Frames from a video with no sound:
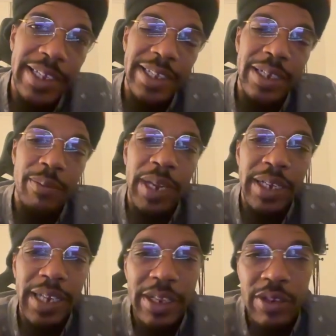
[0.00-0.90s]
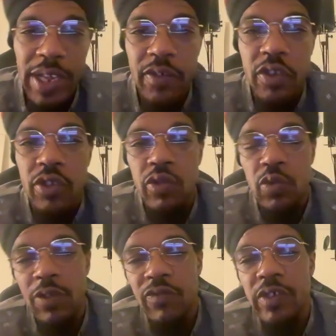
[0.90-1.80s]
In the mainnet, you have to use
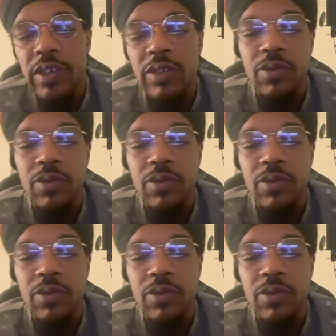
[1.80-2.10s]
real funds,